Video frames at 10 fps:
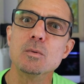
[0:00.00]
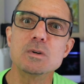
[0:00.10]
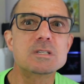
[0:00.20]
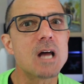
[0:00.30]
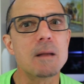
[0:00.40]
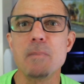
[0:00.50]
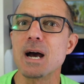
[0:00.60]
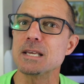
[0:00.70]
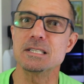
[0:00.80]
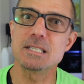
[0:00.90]
was done
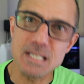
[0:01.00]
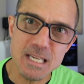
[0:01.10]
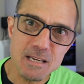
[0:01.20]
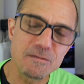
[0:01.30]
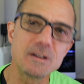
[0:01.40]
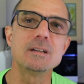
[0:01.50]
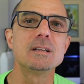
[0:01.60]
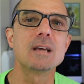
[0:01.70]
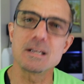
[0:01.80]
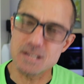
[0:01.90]
by Steven
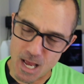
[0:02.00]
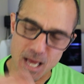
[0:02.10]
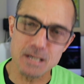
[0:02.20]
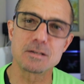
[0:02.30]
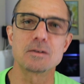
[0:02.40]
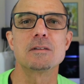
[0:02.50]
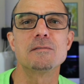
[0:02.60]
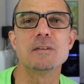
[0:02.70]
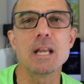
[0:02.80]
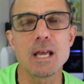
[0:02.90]
as you enter the
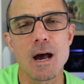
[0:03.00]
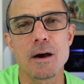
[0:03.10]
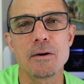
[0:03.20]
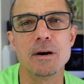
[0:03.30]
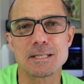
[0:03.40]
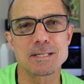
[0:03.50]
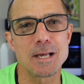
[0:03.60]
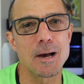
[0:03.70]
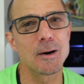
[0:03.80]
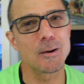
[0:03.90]
video.
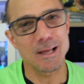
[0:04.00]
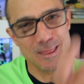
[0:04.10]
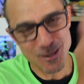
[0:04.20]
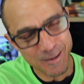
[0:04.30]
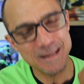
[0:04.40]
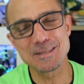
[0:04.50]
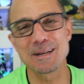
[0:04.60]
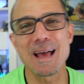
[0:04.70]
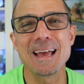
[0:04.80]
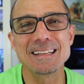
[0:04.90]
So I thought I
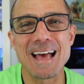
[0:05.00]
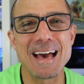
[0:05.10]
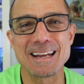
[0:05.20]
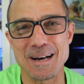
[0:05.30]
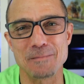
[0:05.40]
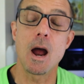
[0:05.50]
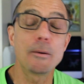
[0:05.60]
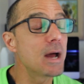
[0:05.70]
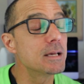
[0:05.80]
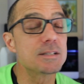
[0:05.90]
should hang that up. All
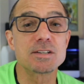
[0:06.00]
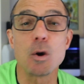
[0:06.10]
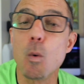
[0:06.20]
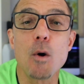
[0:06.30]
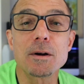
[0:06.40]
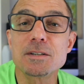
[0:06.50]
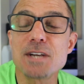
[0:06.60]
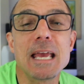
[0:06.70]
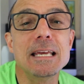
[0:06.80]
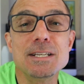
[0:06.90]
right, so Water
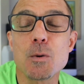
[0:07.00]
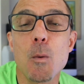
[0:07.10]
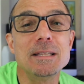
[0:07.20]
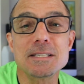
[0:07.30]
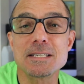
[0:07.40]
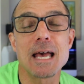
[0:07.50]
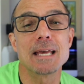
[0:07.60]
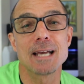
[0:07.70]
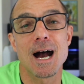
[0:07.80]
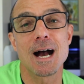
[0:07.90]
Change
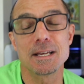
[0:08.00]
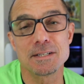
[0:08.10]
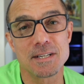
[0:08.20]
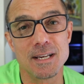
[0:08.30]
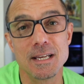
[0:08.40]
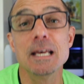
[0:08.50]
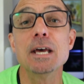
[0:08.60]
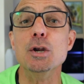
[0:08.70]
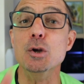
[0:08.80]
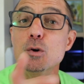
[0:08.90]
Wednesday, guys.
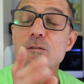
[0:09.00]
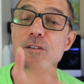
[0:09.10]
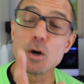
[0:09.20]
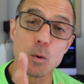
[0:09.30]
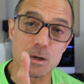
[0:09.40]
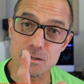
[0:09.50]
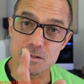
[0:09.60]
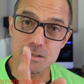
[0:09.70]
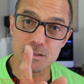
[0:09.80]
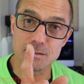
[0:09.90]
New
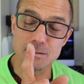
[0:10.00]
viewers.